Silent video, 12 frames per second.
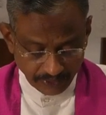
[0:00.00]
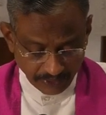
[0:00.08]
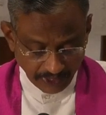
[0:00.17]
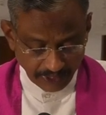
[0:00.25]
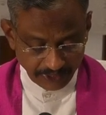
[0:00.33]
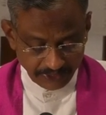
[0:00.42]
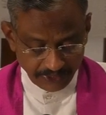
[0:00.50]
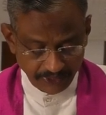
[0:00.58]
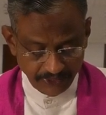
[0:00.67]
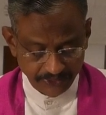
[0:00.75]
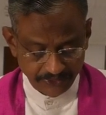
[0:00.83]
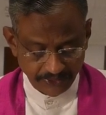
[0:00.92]

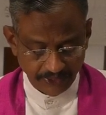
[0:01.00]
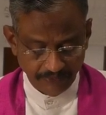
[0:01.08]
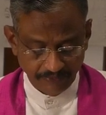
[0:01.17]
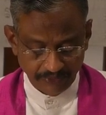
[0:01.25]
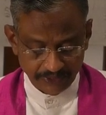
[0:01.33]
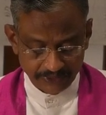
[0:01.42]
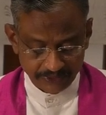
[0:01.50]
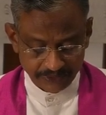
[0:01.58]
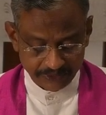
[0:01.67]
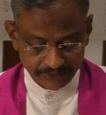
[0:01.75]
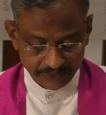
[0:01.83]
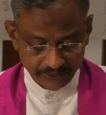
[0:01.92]
19, three
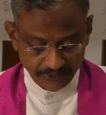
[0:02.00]
verse,